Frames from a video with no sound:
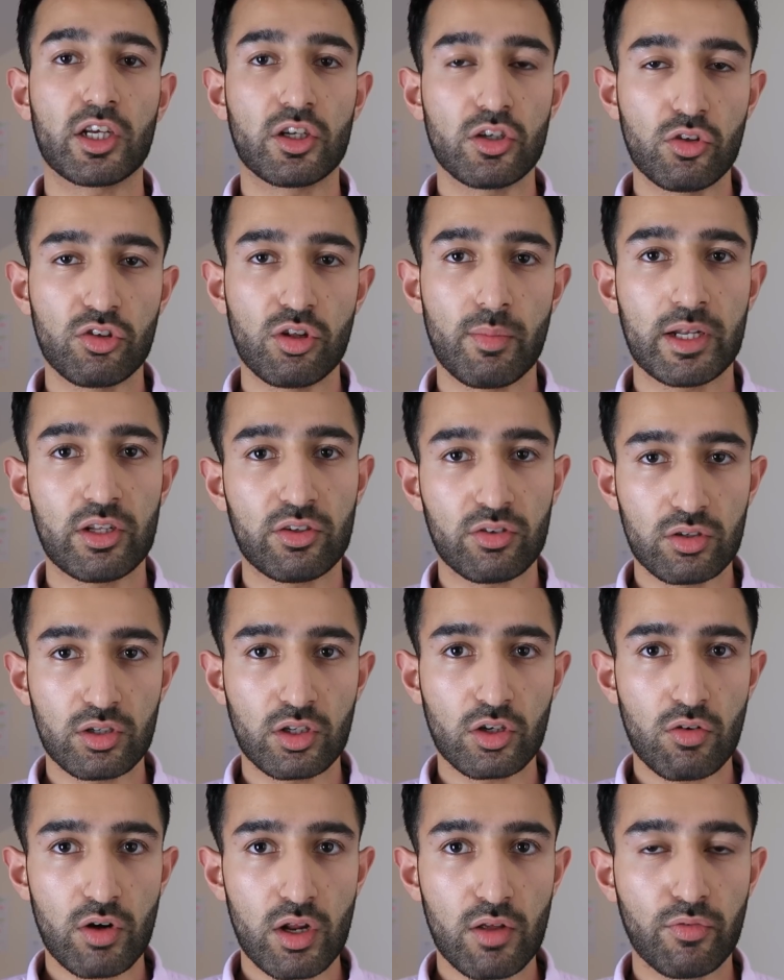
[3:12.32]
that you can use your
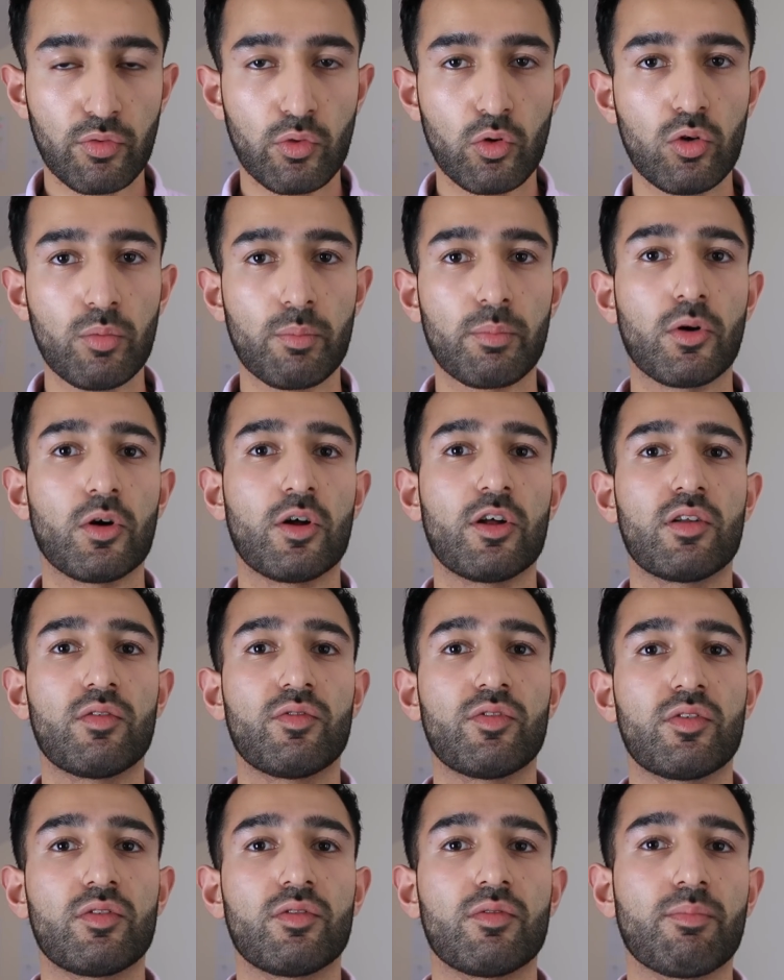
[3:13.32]
medicine degree for but
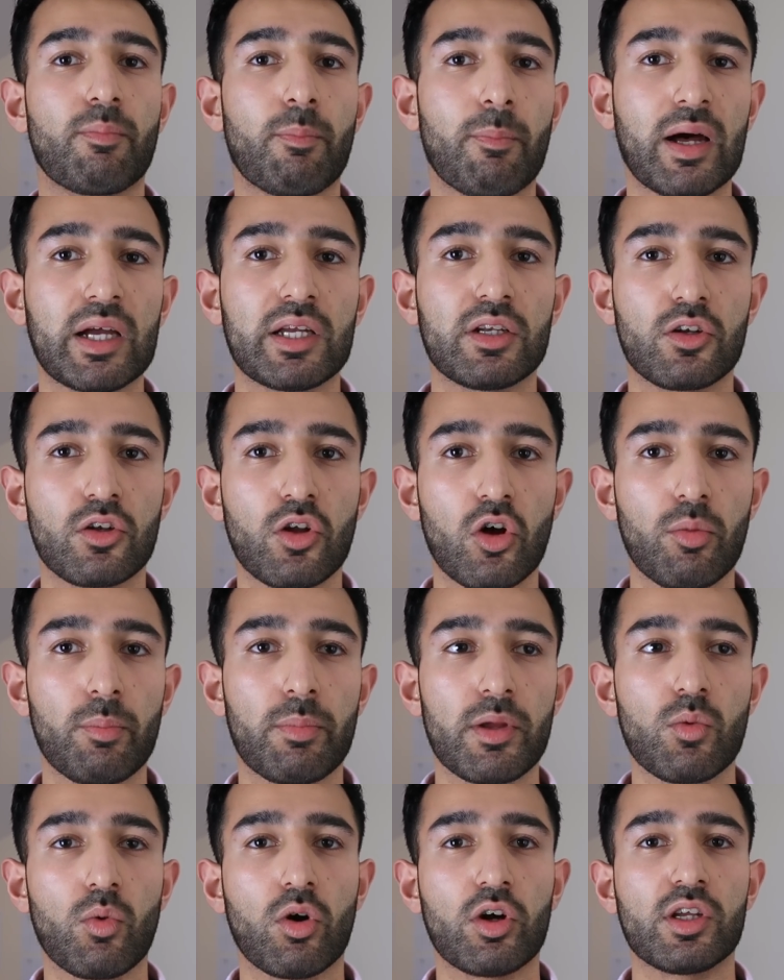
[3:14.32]
might
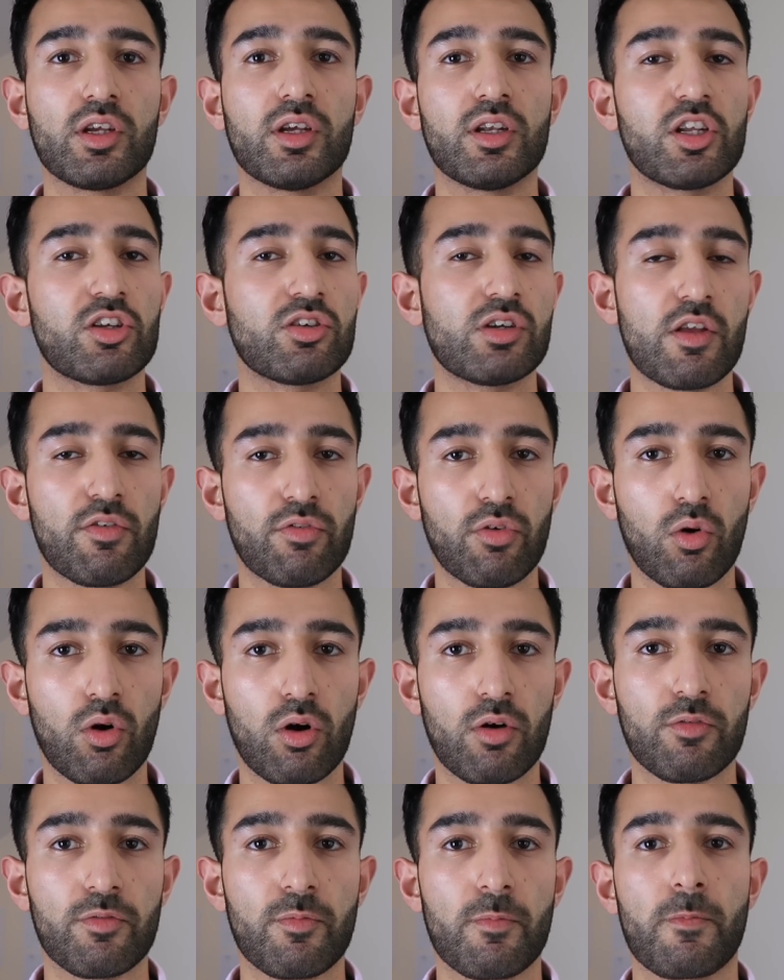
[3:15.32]
not be what you initially
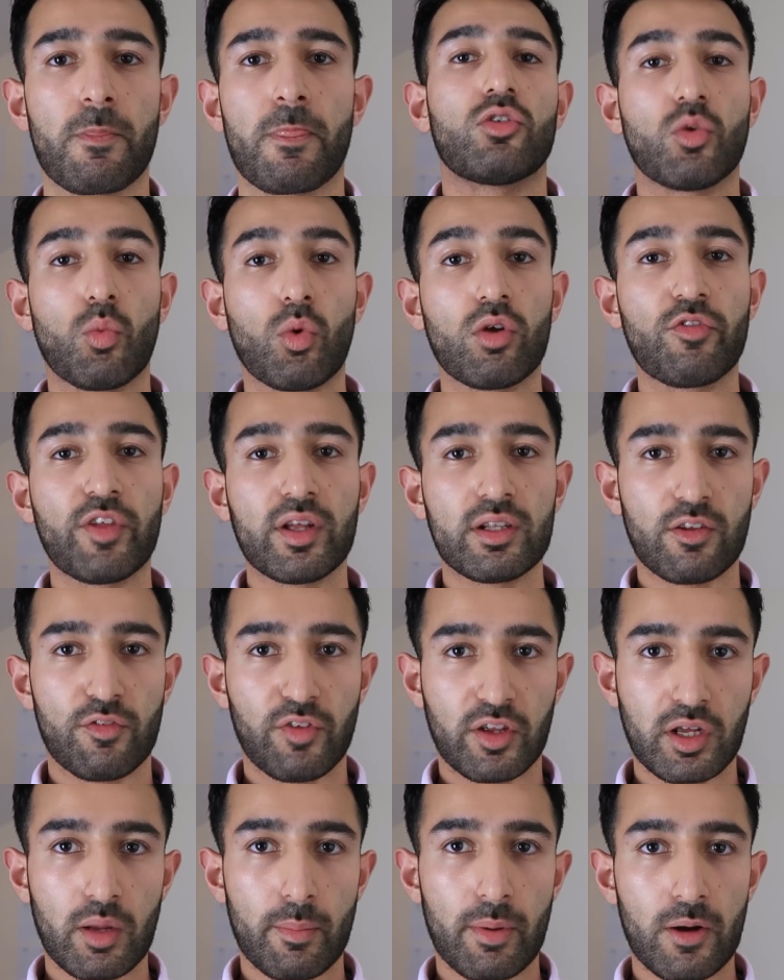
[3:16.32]
thought of. So one thing to
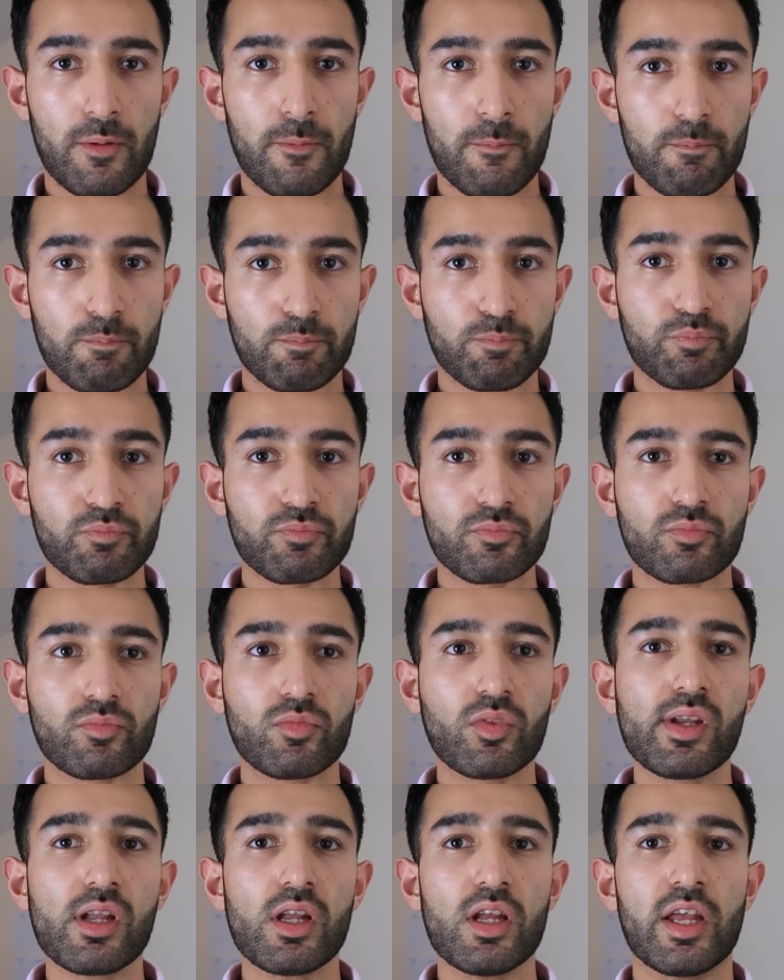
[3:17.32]
think about
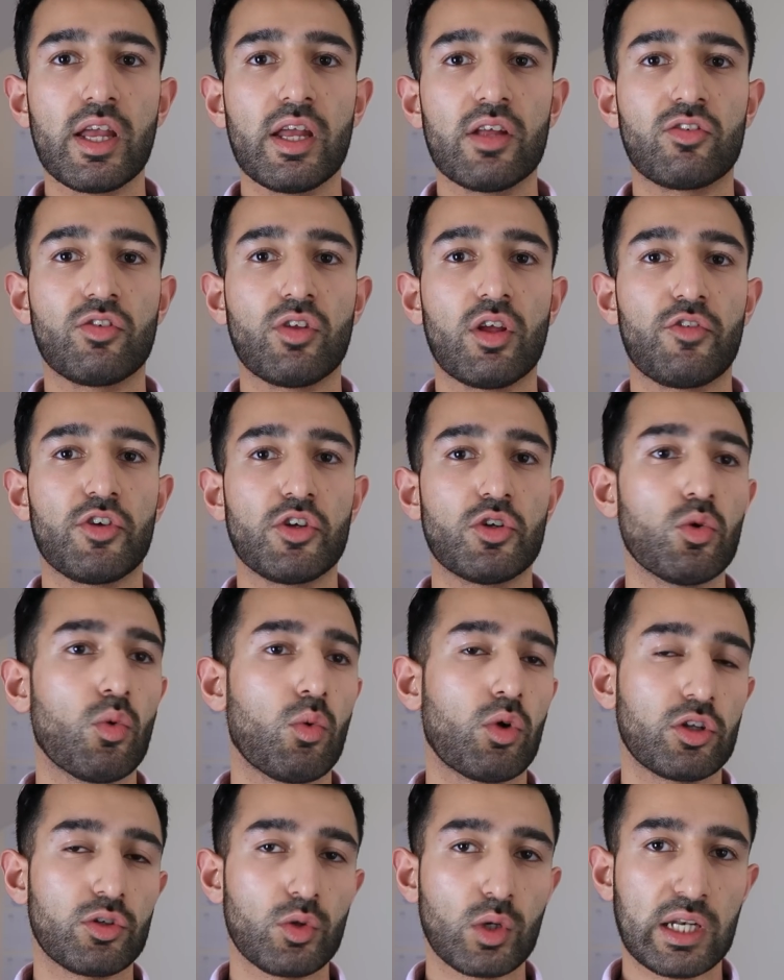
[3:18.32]
is, if you
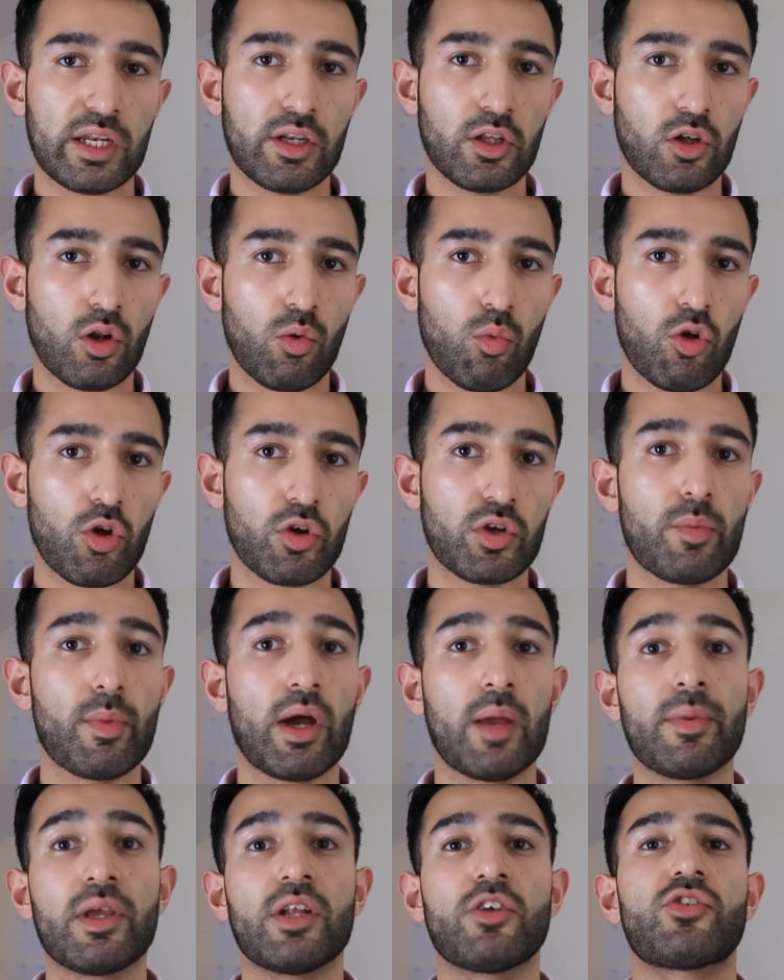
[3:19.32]
don't want to do clinical work,
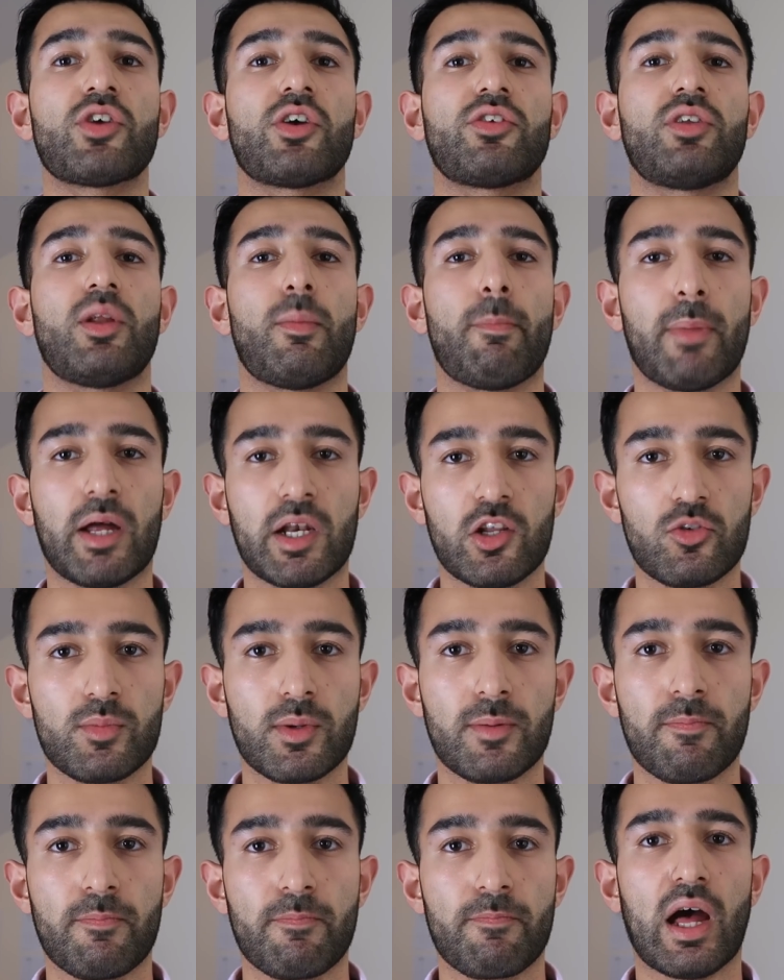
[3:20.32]
you might be interested in
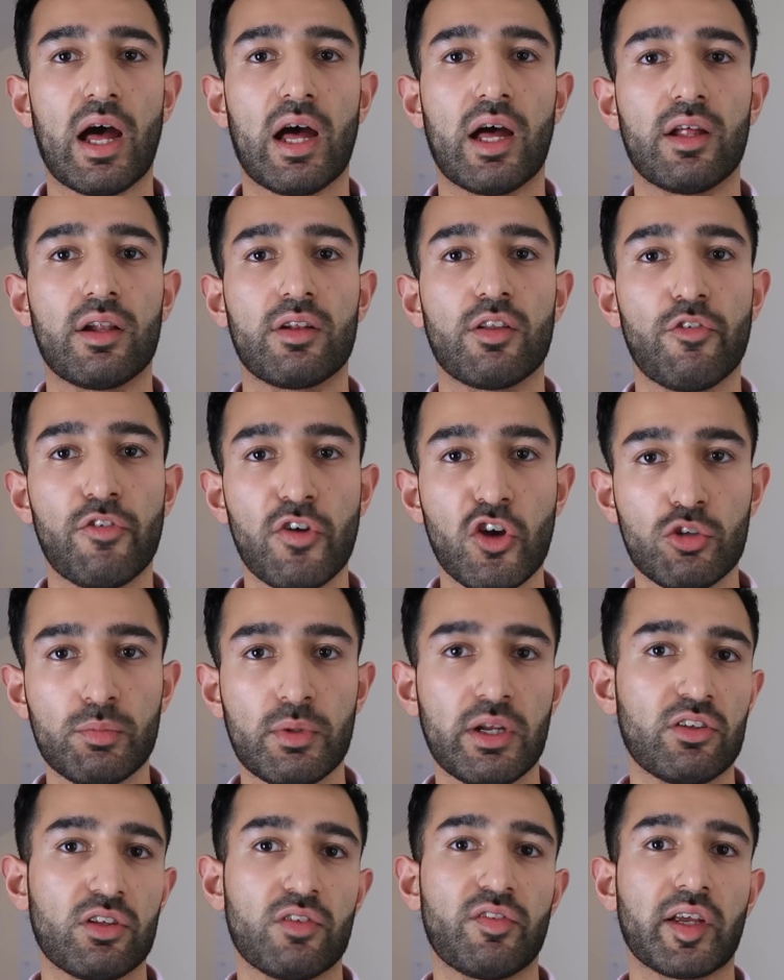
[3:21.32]
management, and the first
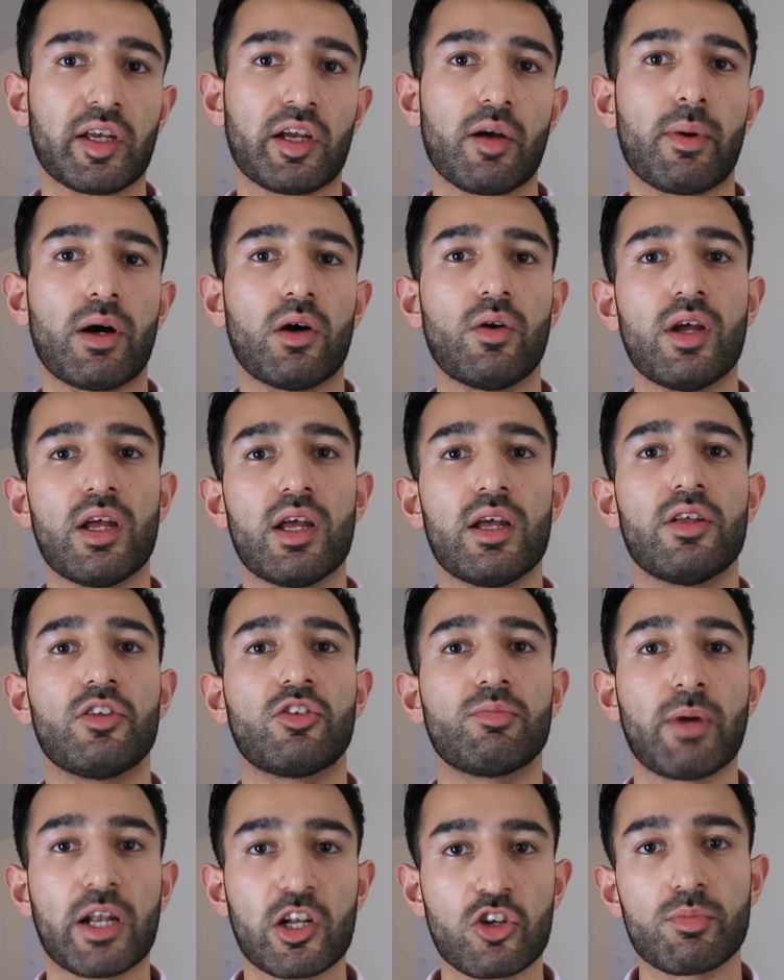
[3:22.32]
place to think about
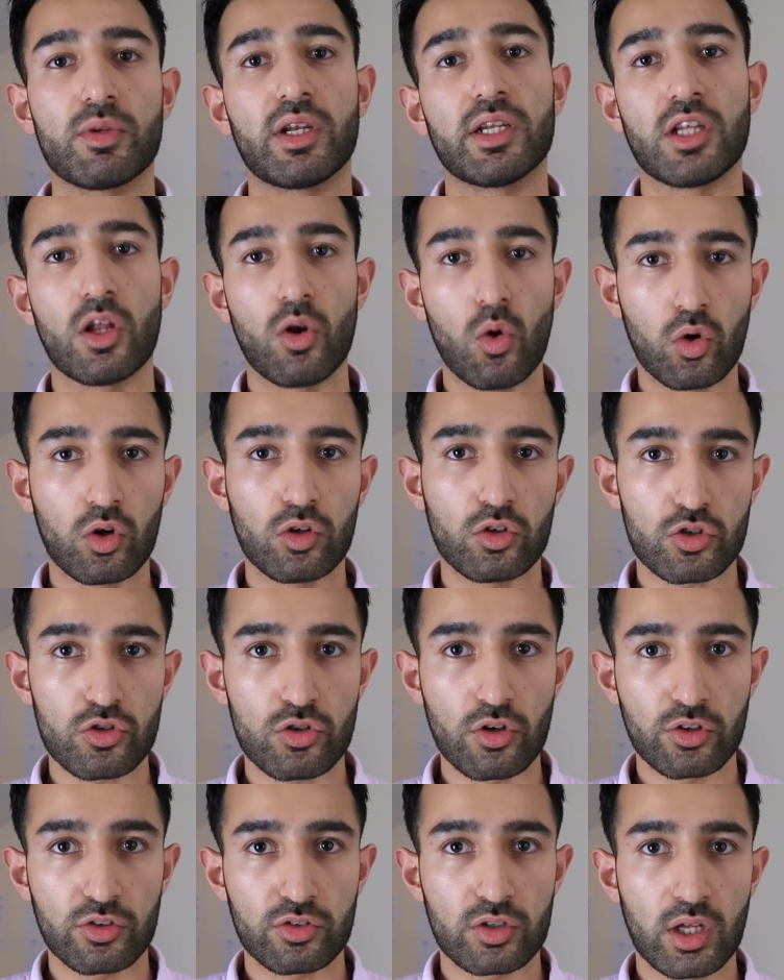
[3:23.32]
is management in your local
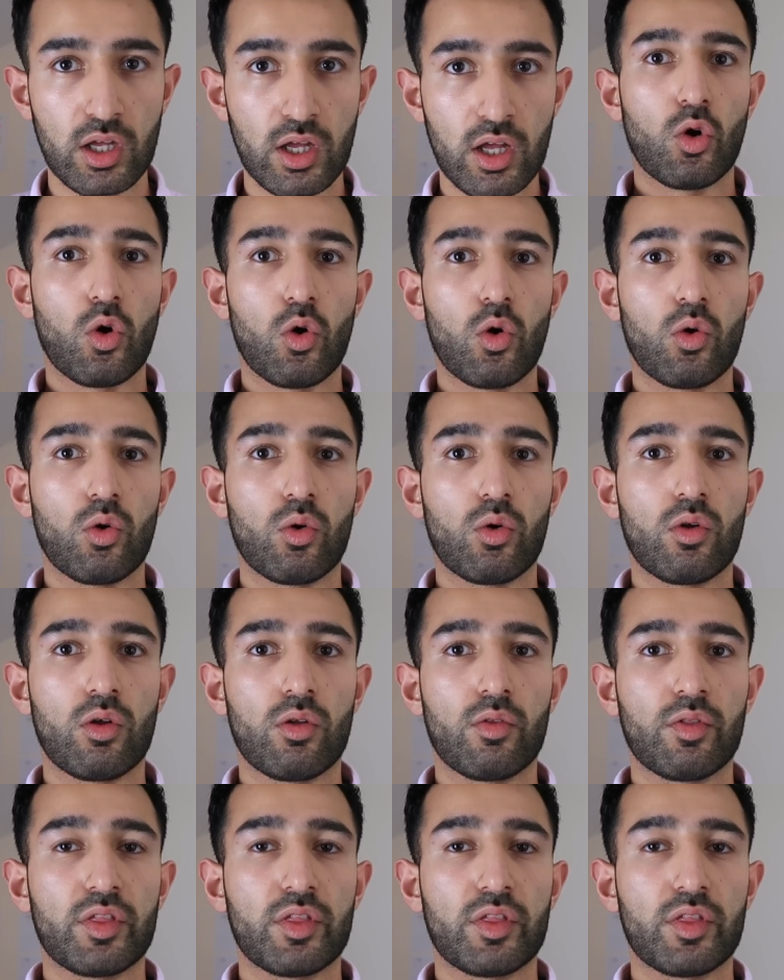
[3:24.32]
trust. So